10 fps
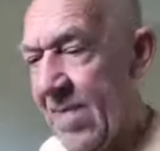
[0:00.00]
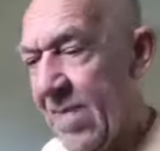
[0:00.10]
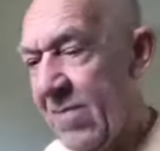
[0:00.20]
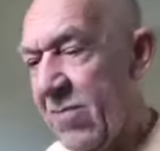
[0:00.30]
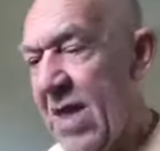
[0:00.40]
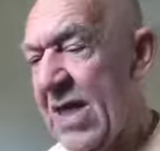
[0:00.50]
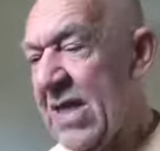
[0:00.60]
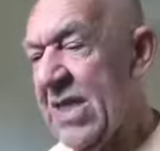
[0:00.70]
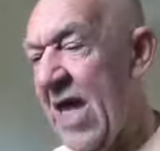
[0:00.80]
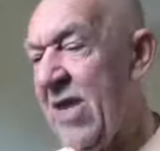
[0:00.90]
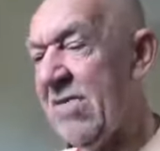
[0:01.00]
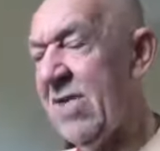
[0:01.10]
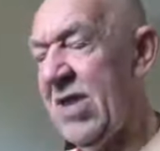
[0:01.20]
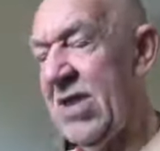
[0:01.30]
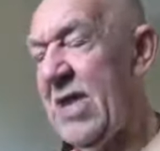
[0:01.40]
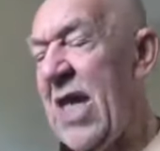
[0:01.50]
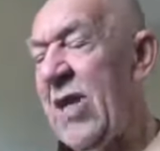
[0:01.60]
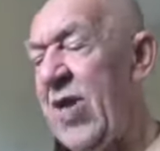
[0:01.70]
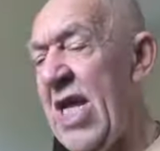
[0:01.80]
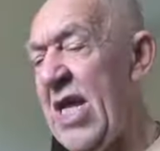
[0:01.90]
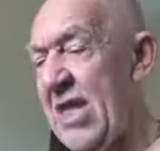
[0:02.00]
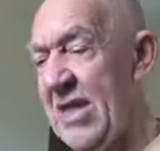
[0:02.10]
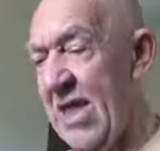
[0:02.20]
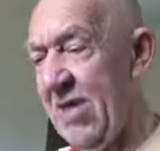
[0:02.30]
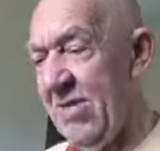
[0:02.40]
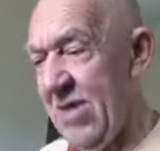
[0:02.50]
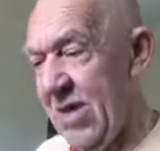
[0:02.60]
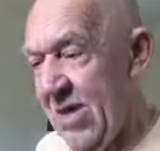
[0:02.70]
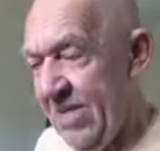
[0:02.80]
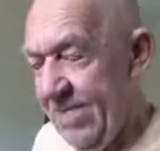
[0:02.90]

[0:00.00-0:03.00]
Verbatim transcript: What is ours? Nothing is ours.